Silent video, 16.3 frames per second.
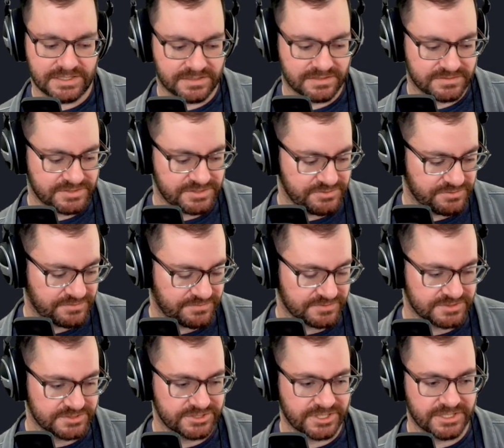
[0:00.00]

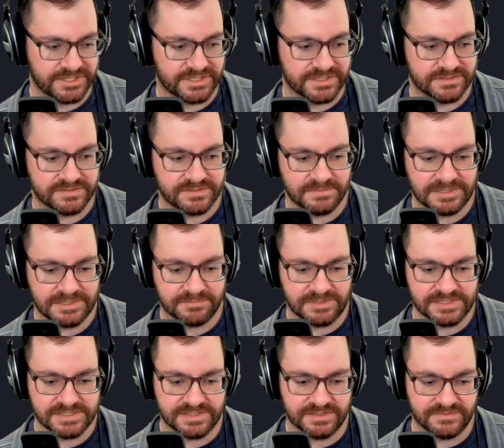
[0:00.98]
youthful jargon to make
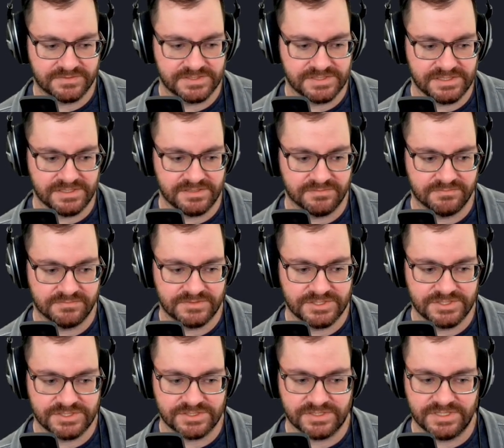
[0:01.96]
myself seem to
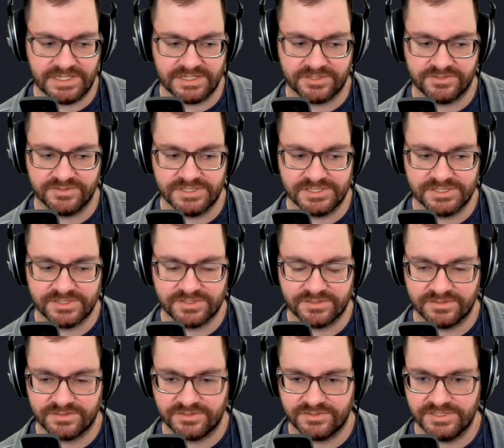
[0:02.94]
just get cringe
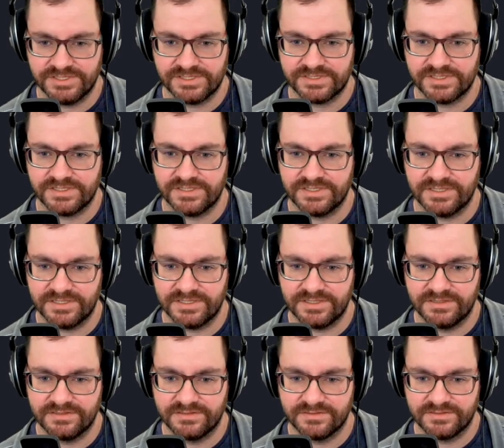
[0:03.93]

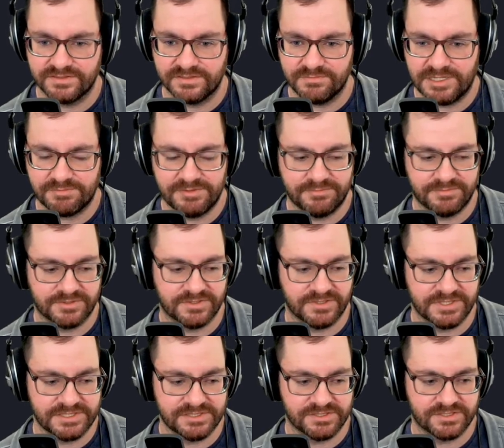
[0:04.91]
to make people
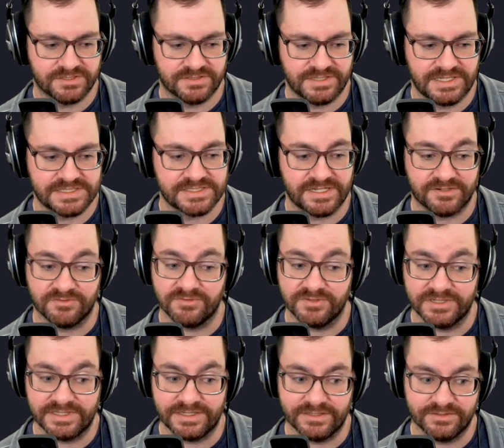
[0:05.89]
cringe. That's like
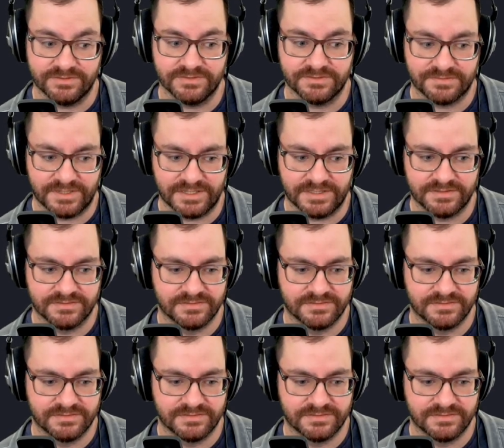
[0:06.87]
really old, right?